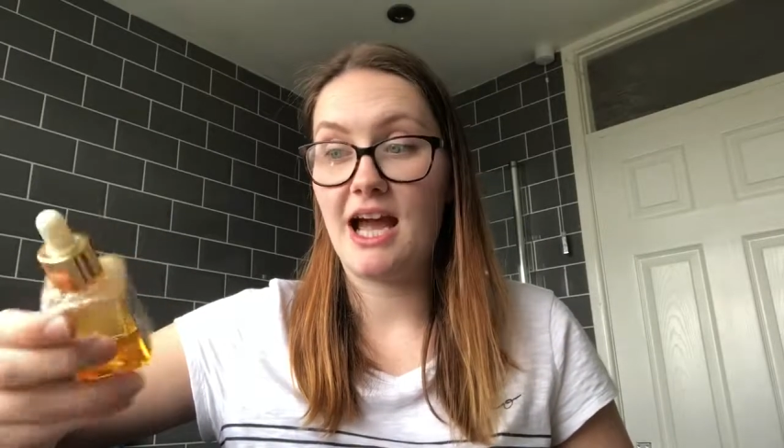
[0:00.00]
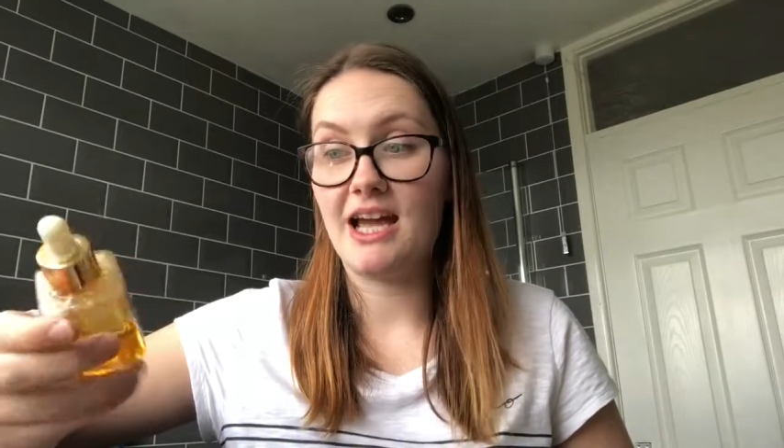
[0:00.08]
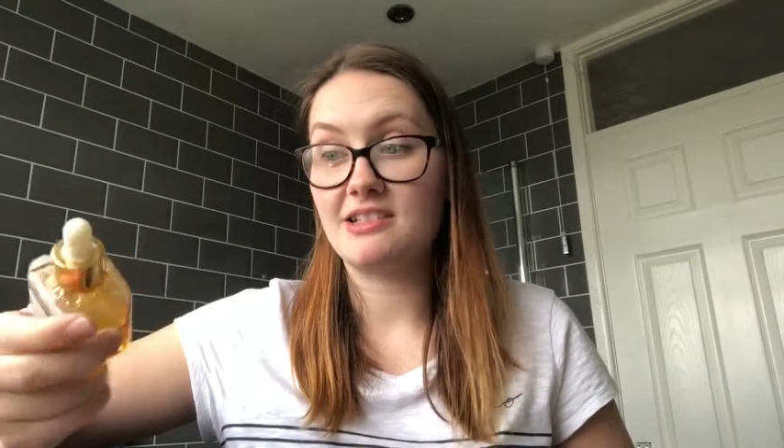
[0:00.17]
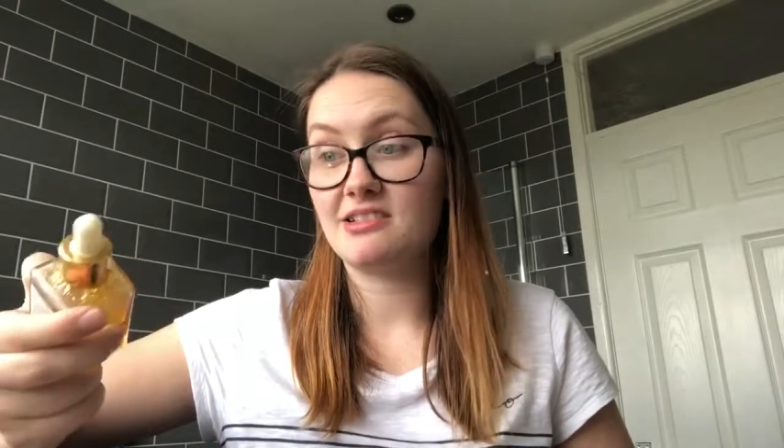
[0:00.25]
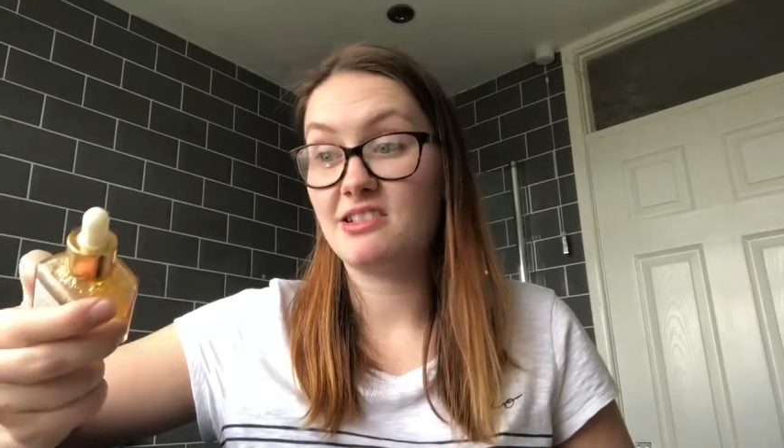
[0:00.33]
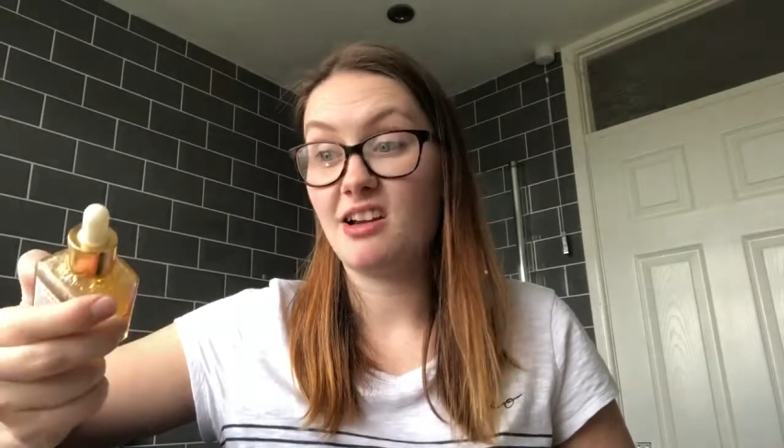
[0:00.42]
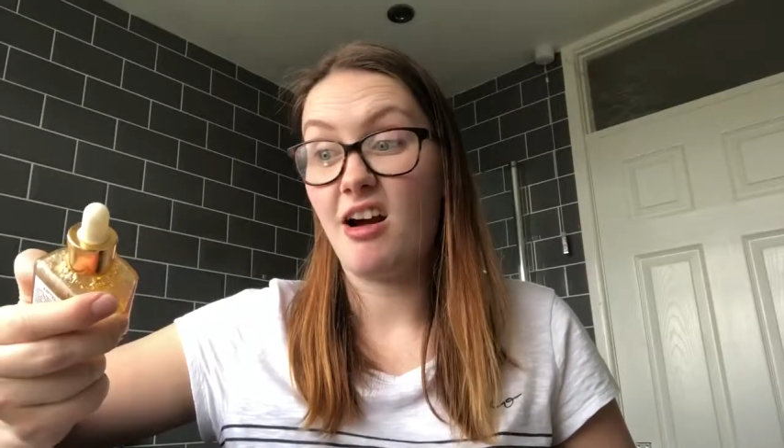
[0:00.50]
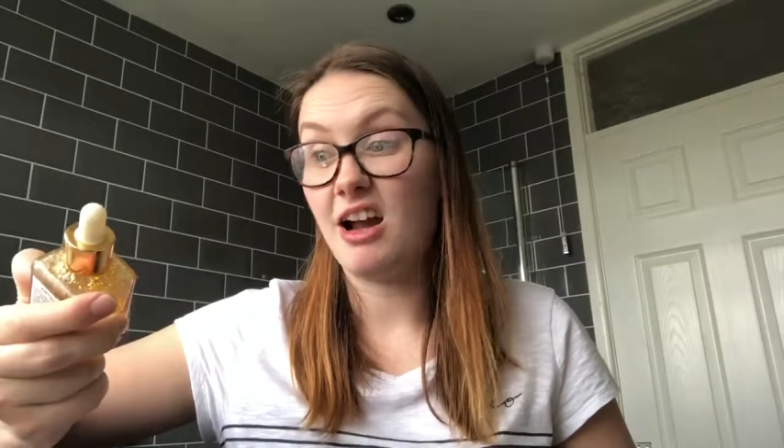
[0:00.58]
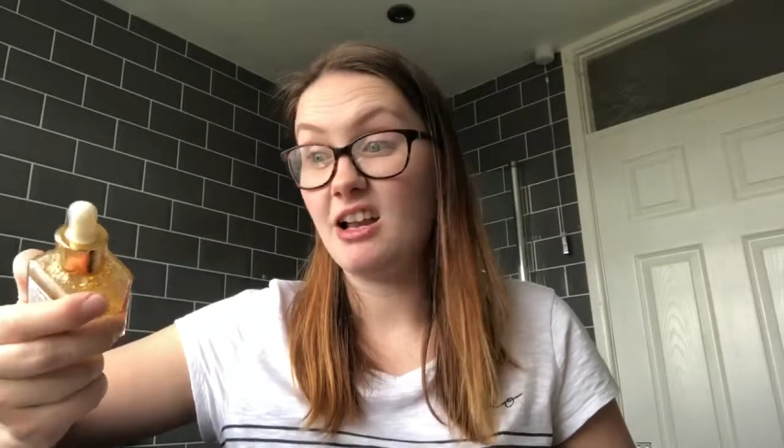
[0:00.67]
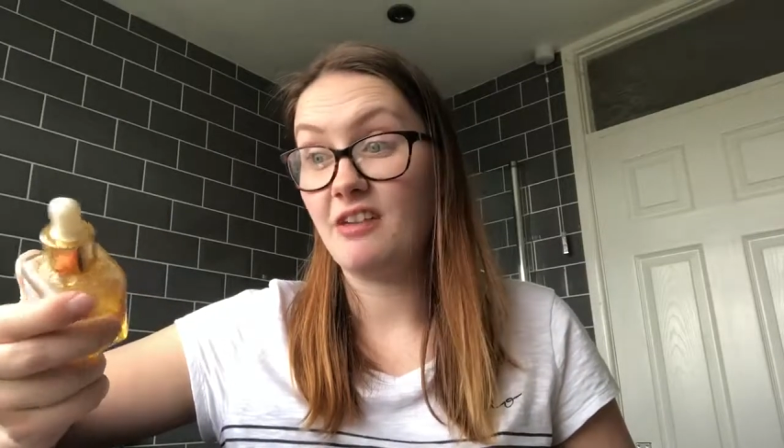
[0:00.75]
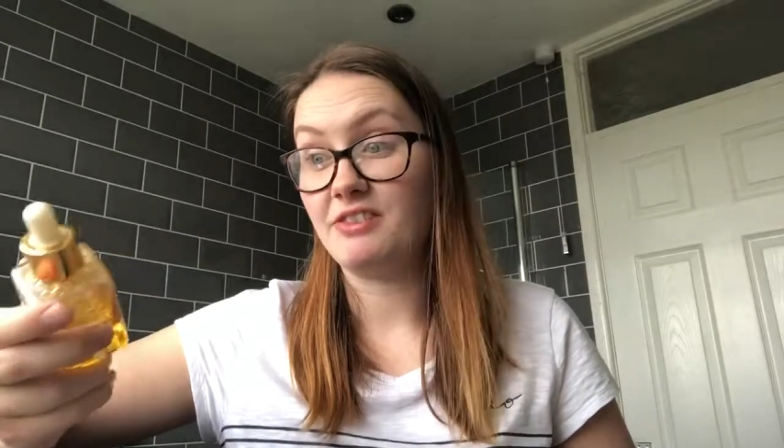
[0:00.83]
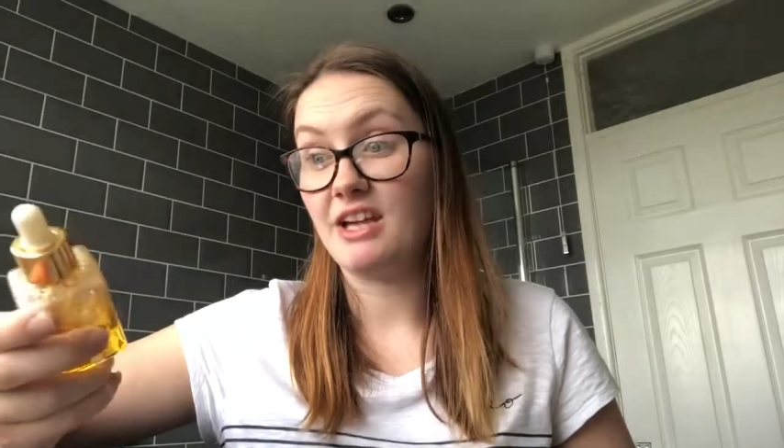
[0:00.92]
and I
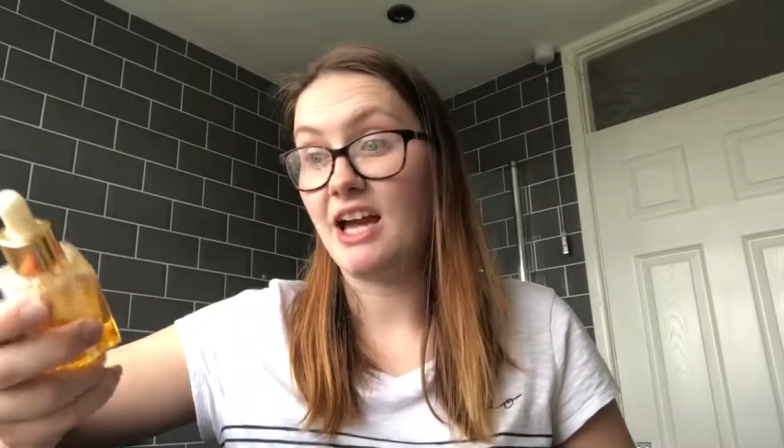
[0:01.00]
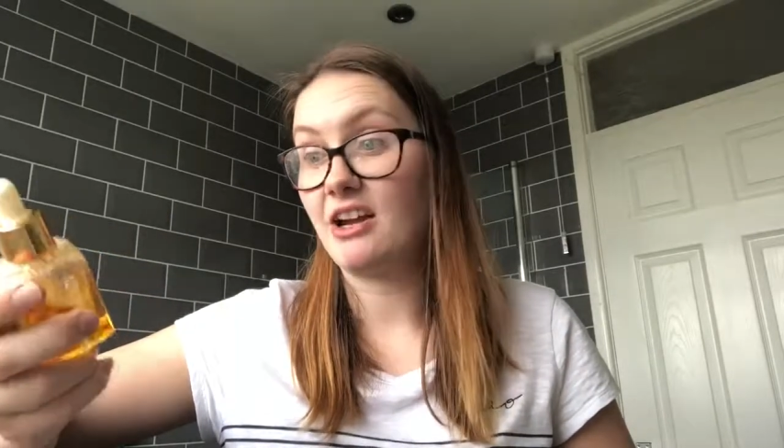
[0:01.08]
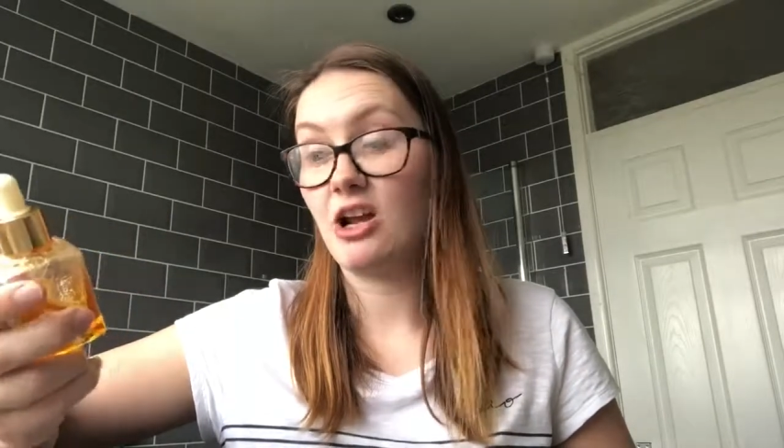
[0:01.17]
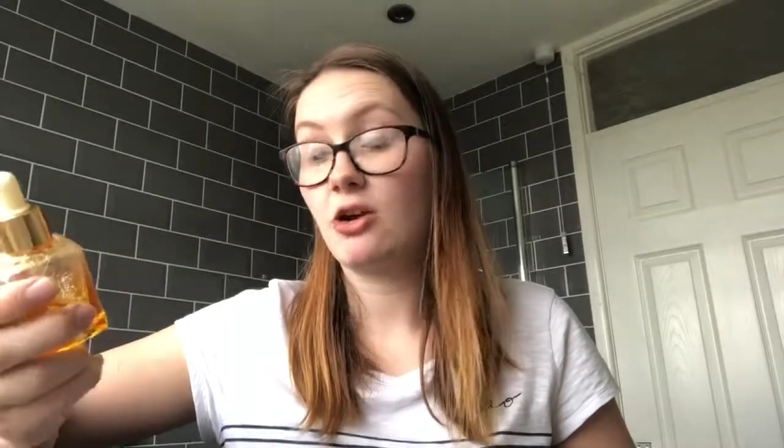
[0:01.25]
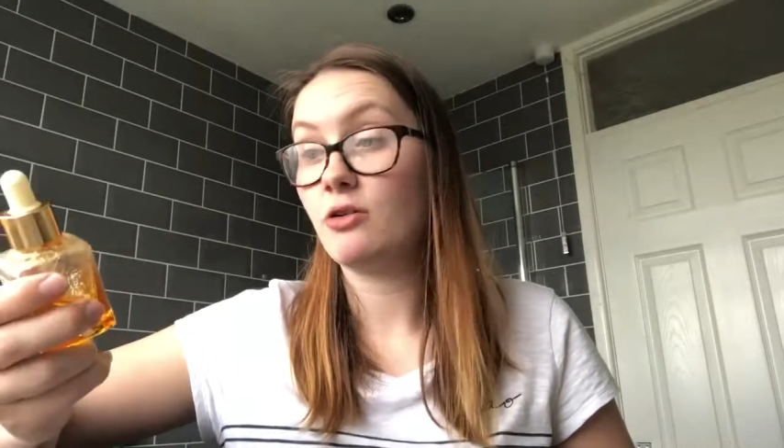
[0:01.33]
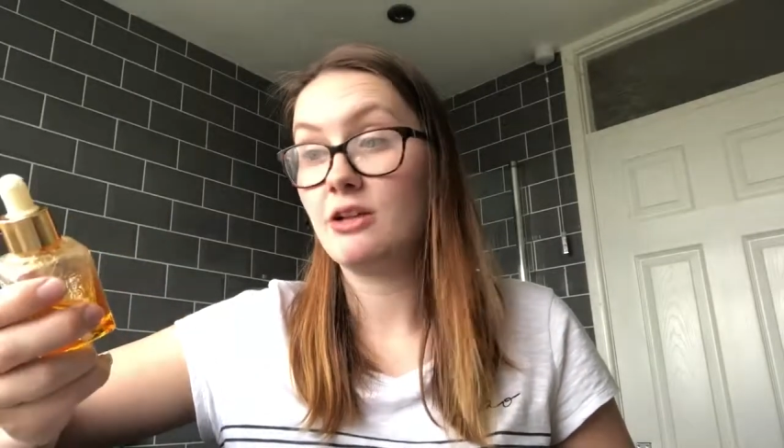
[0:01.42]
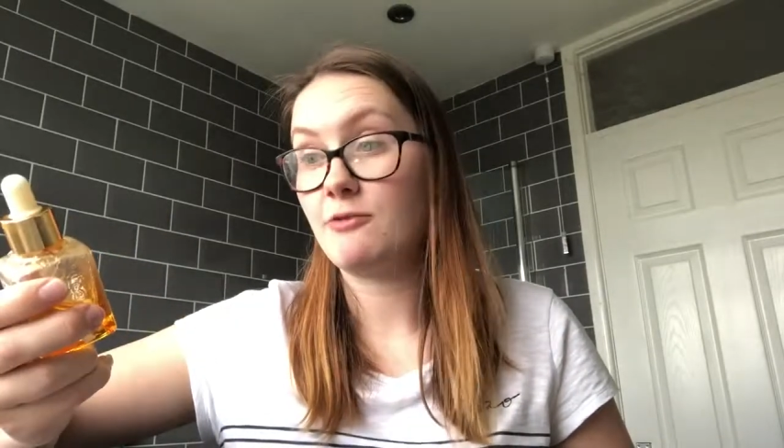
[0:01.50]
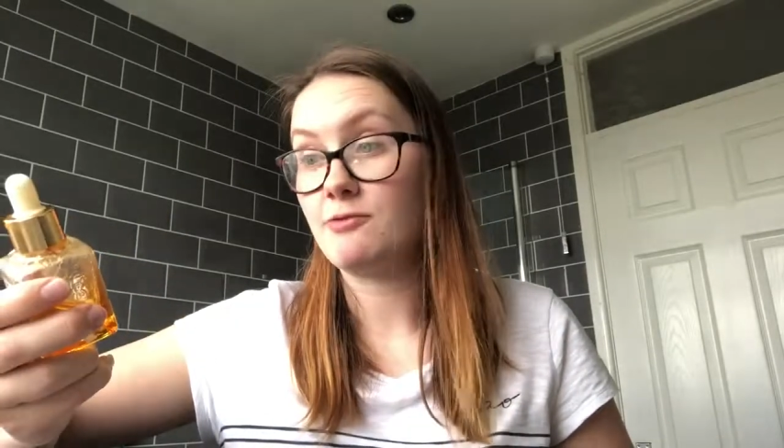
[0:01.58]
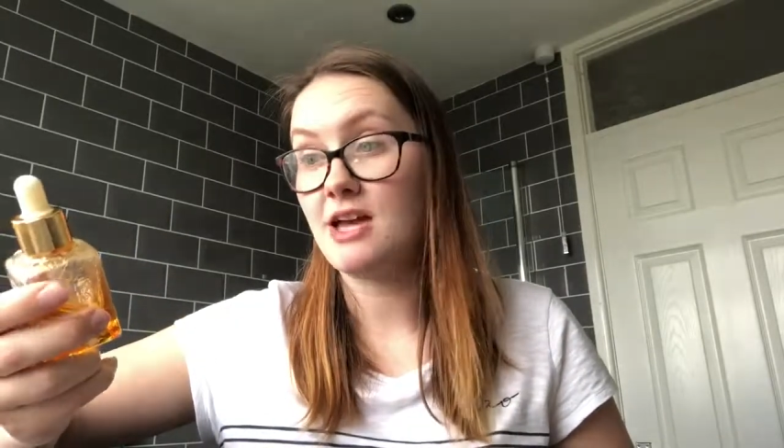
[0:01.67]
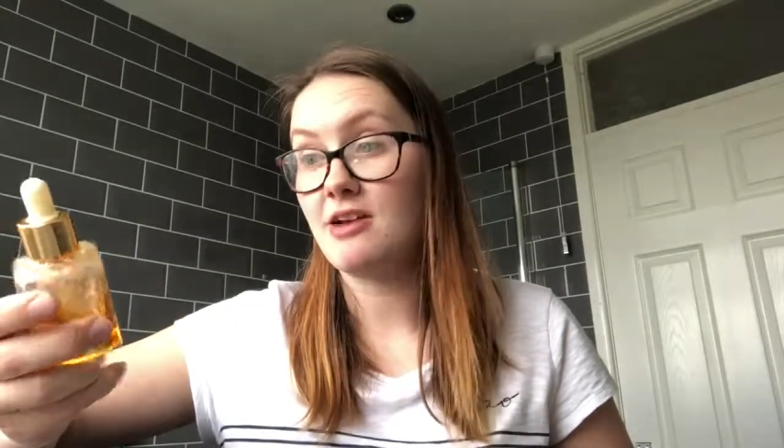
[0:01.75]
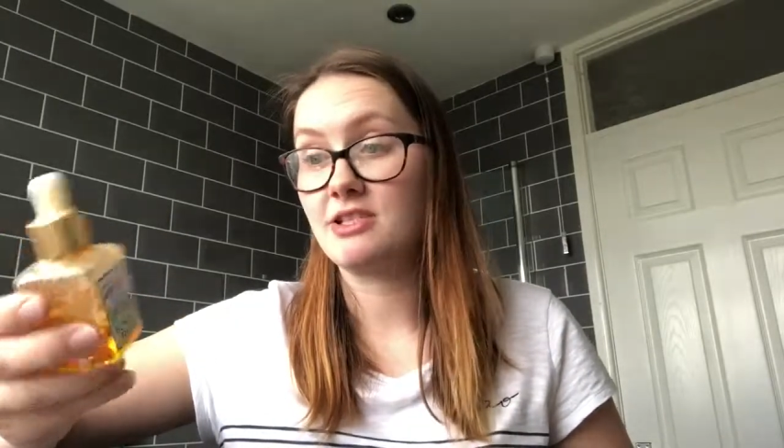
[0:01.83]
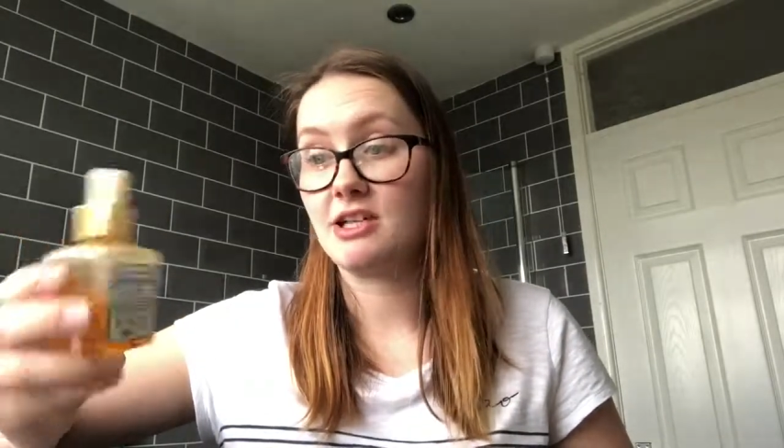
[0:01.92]
love it, and I couldn't live
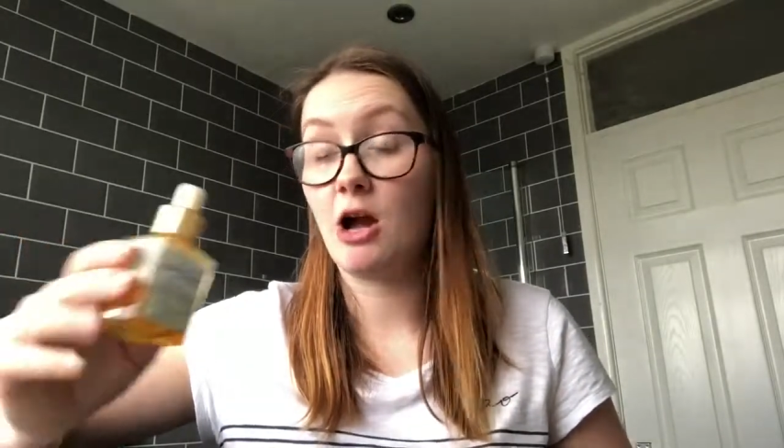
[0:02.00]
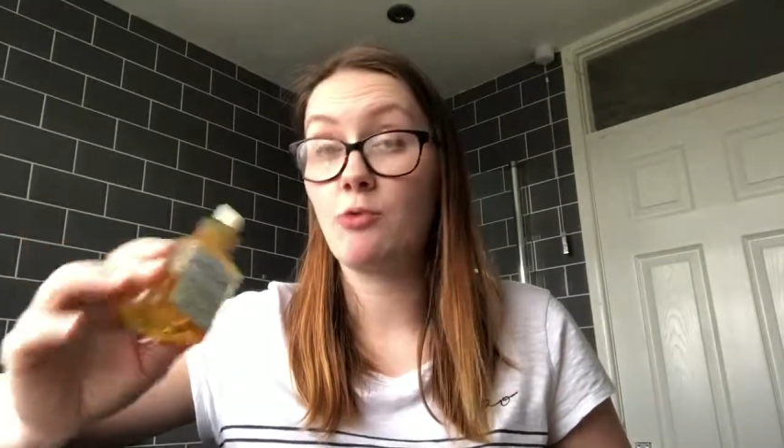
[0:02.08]
without it.